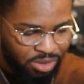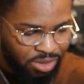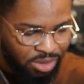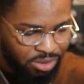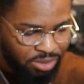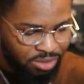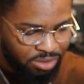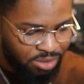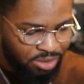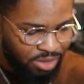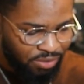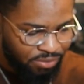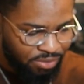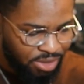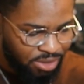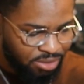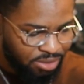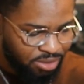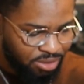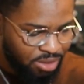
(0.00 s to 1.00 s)

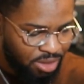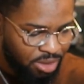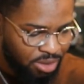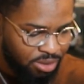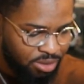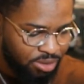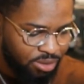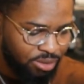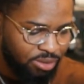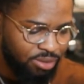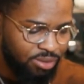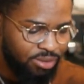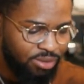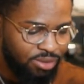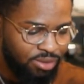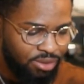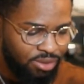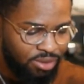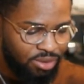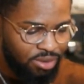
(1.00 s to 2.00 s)
they suck,
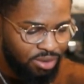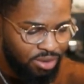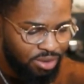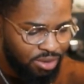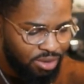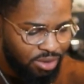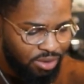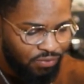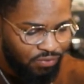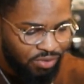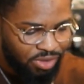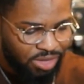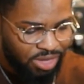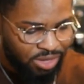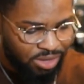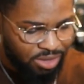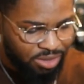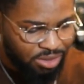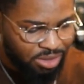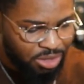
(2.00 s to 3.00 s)

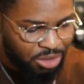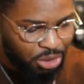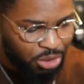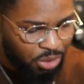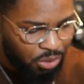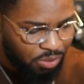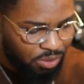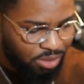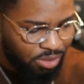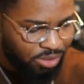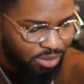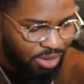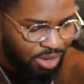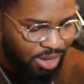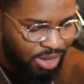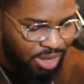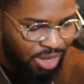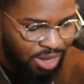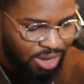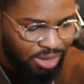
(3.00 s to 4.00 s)
forget this controller, I
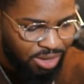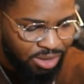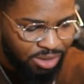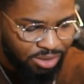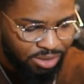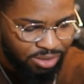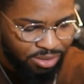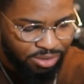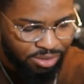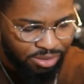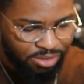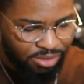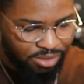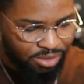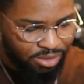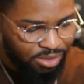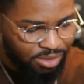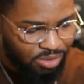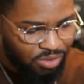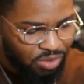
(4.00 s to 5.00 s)
hate it,
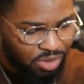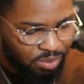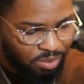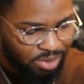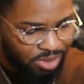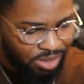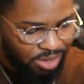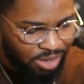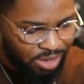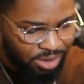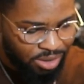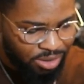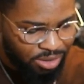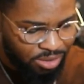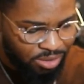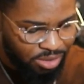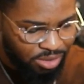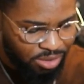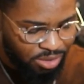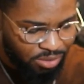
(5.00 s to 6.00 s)
you can be like, oh,
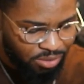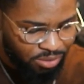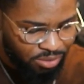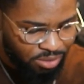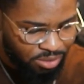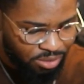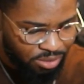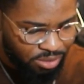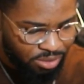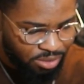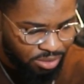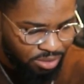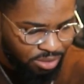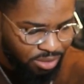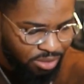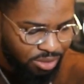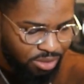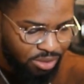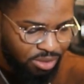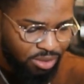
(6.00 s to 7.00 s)
you know,
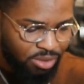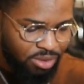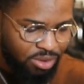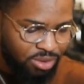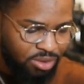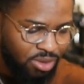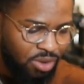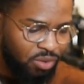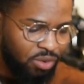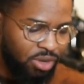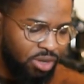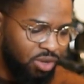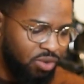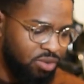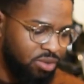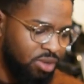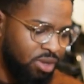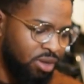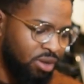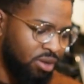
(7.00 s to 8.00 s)
Sony, you
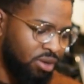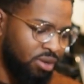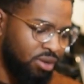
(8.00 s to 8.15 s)
suck